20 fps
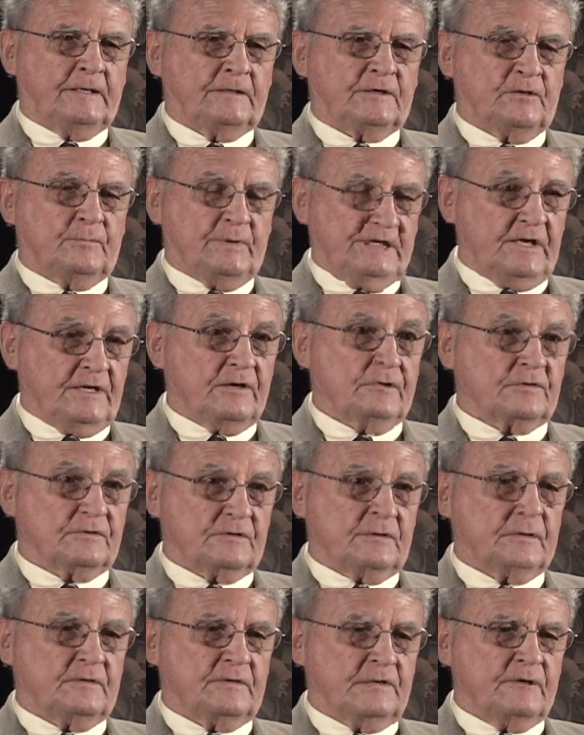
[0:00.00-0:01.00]
to be near
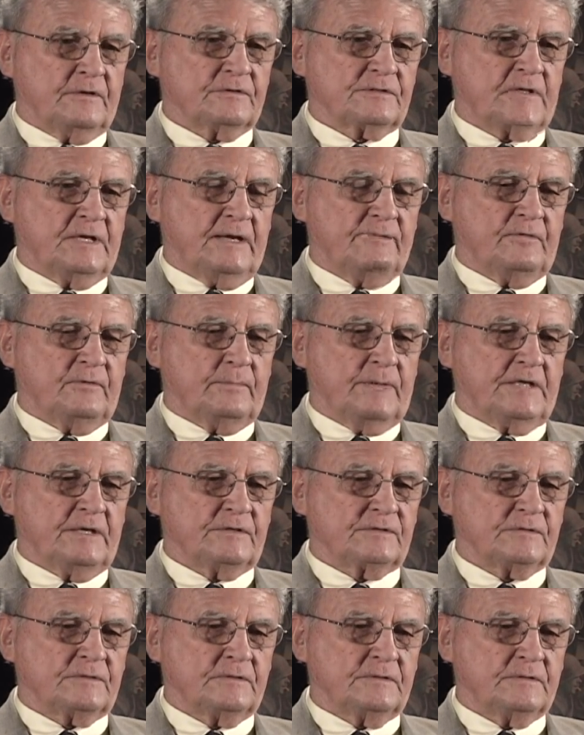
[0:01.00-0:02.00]
the nearest Navy
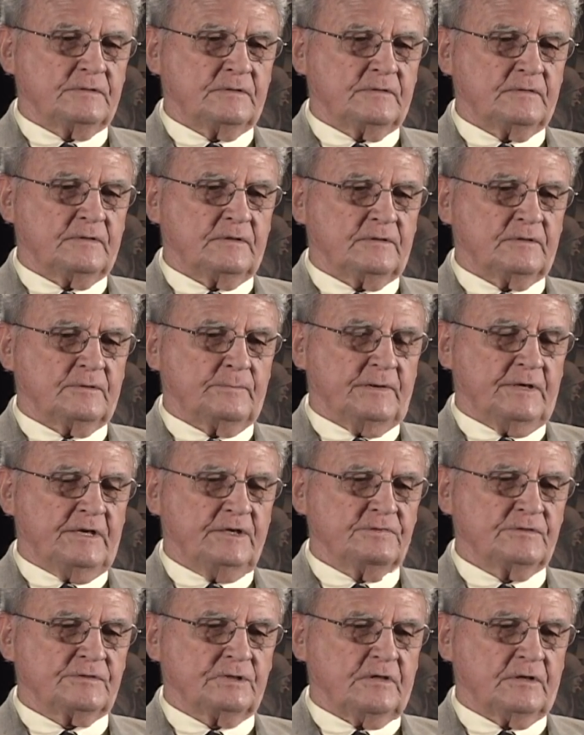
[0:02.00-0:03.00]
base to be
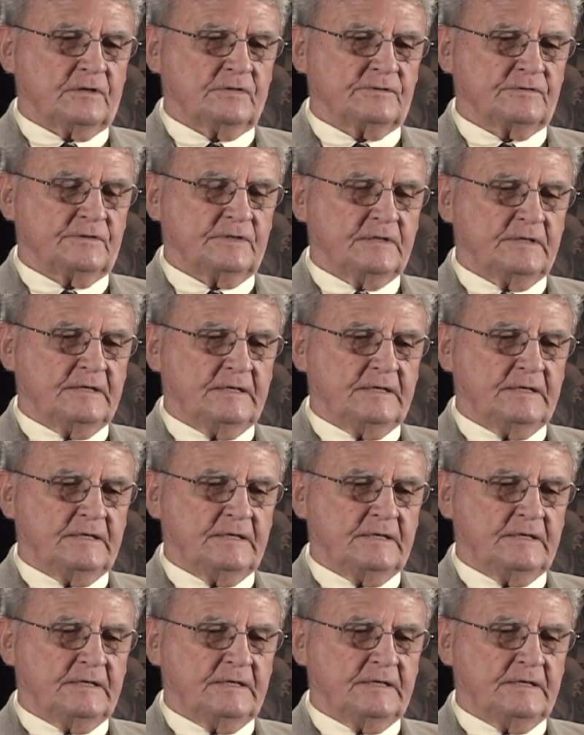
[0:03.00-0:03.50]
discharged.